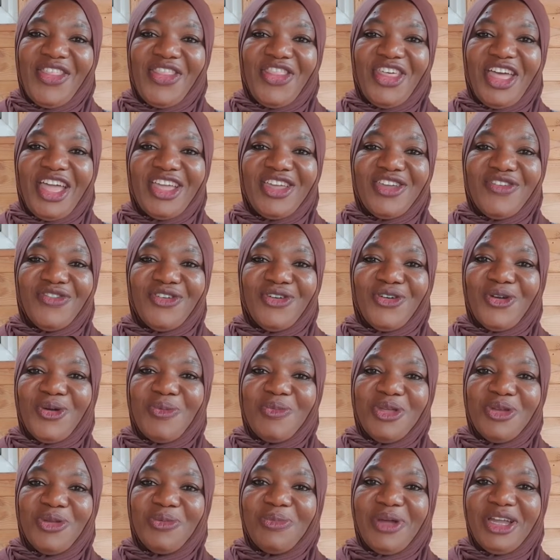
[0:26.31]
Thank you for
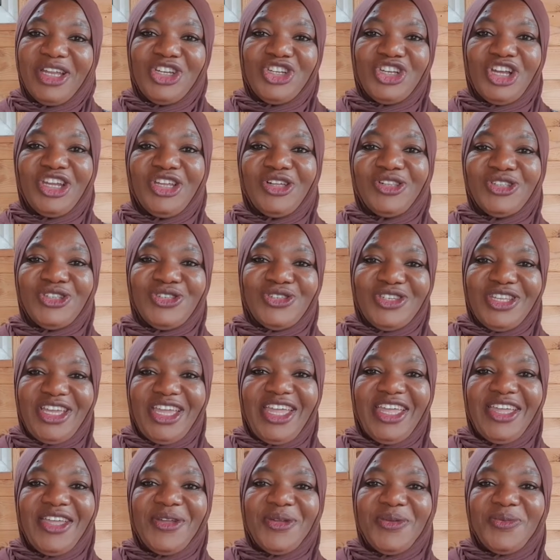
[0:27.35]
coming on my channel
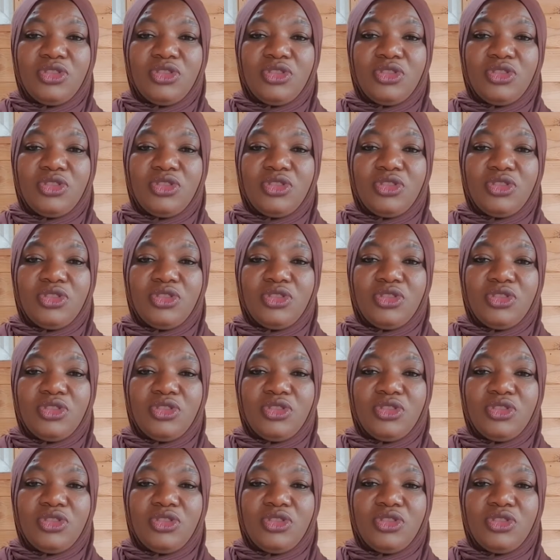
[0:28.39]
today.